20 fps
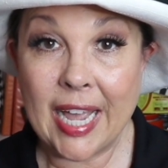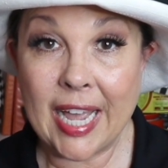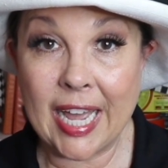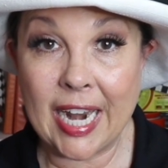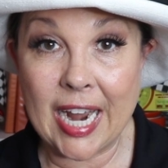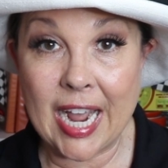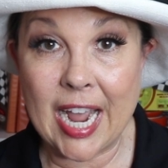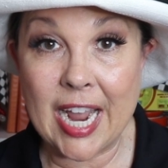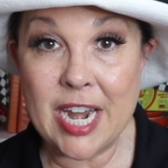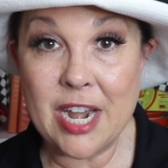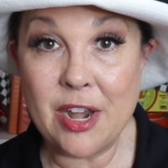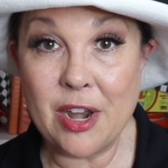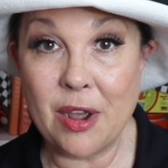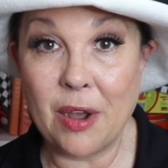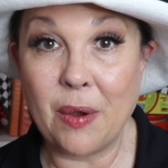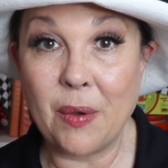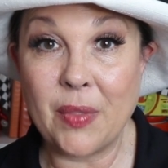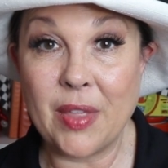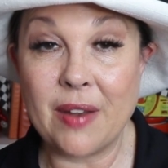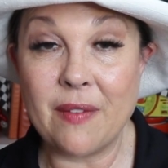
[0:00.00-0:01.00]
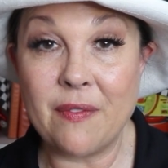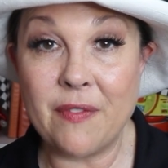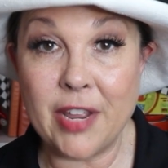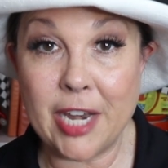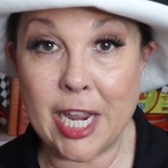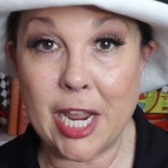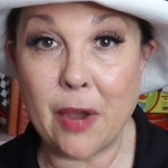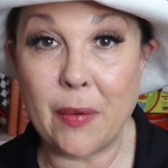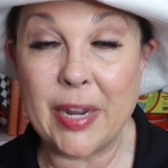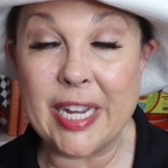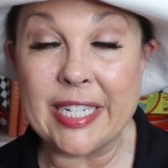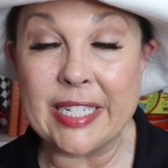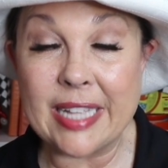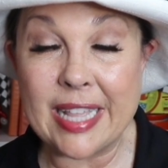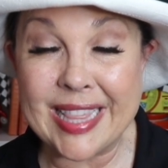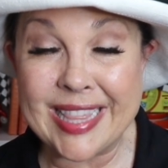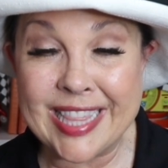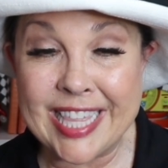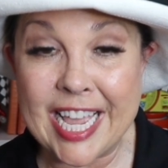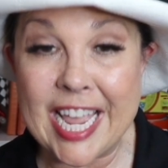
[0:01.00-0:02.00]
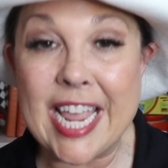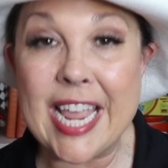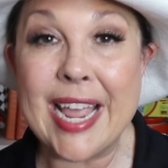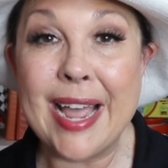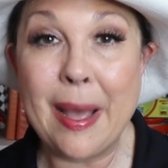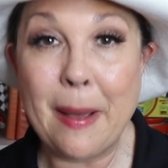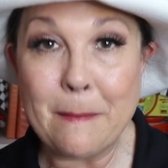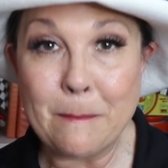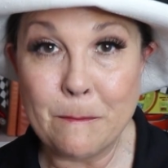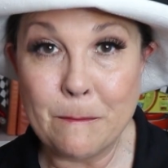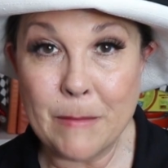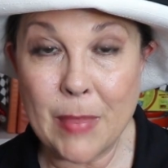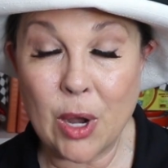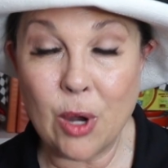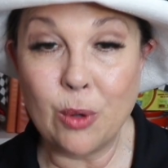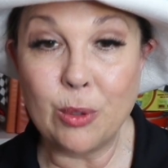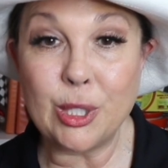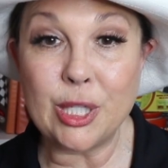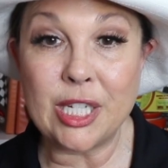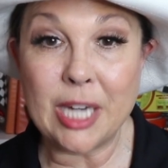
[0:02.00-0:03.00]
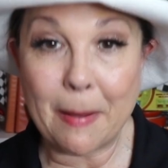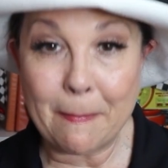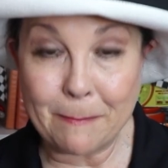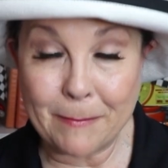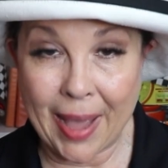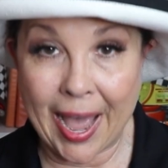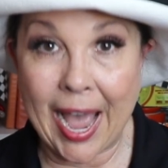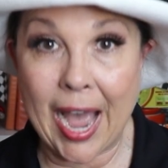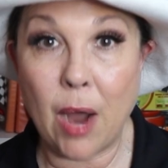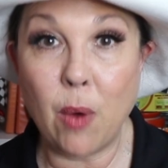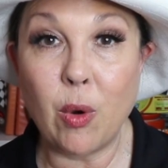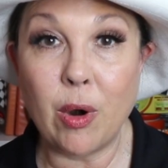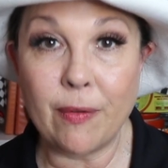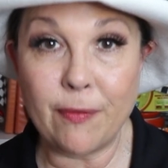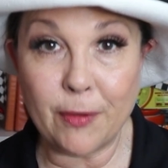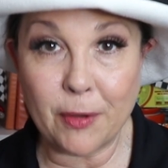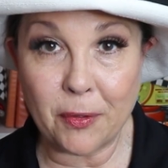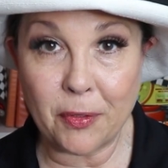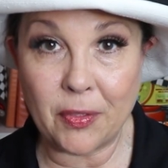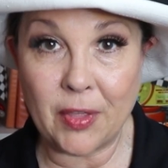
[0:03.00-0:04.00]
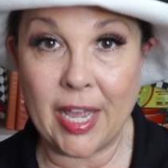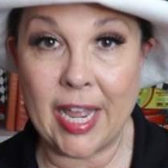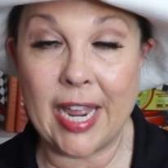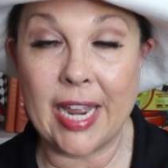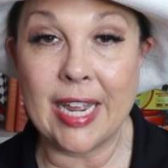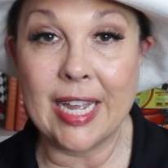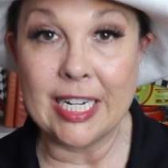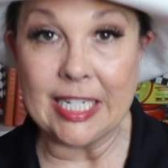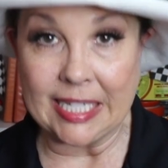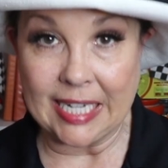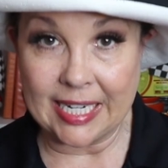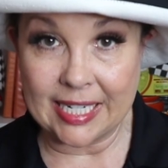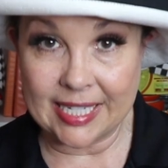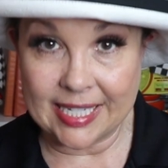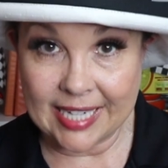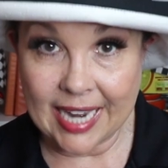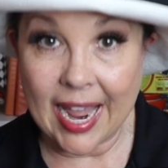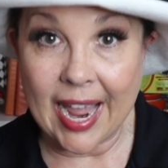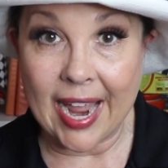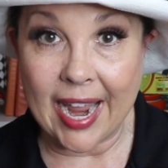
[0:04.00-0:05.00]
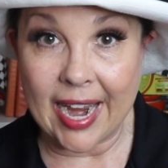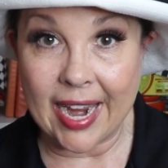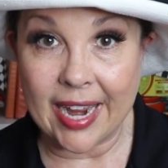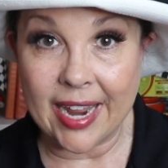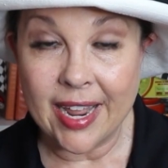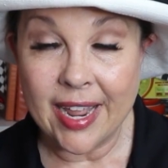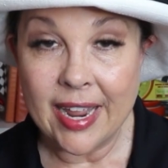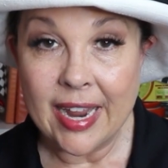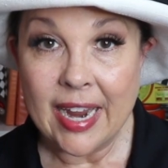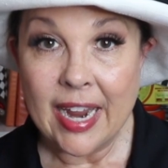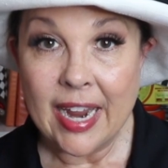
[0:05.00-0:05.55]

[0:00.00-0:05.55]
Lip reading: And I know that video is the most powerful thing today